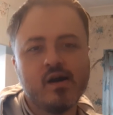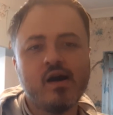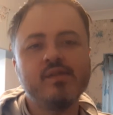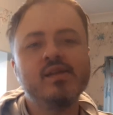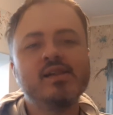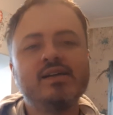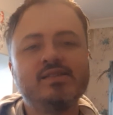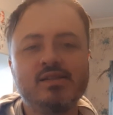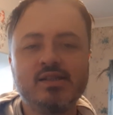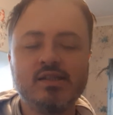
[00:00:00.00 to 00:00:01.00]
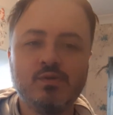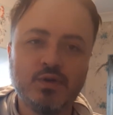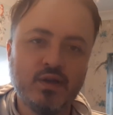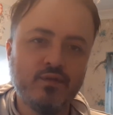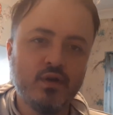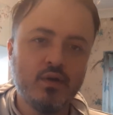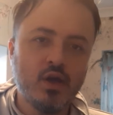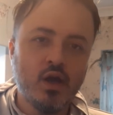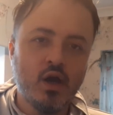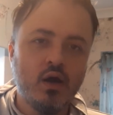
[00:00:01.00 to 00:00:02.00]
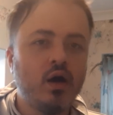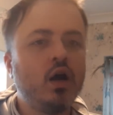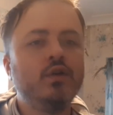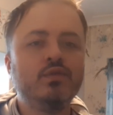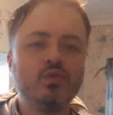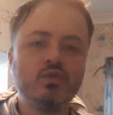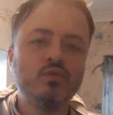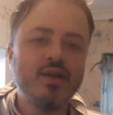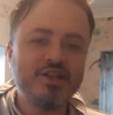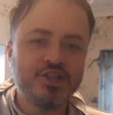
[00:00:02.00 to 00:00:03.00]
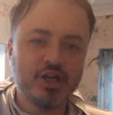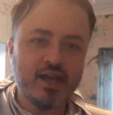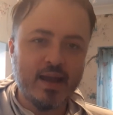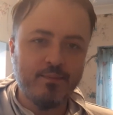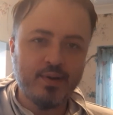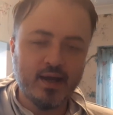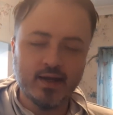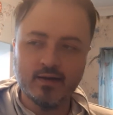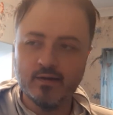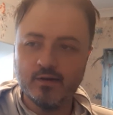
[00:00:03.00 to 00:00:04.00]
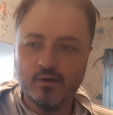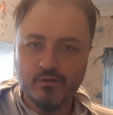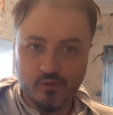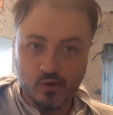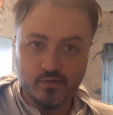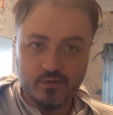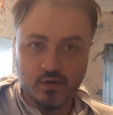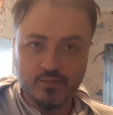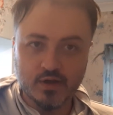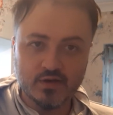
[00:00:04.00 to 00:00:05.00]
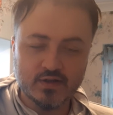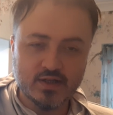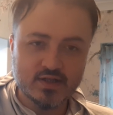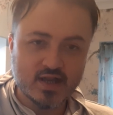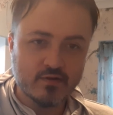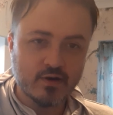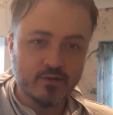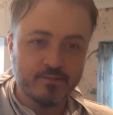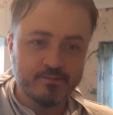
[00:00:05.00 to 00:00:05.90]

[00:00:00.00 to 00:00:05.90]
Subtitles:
I think that's the thing that will give the overall richer campaign for Mutant Year Zero.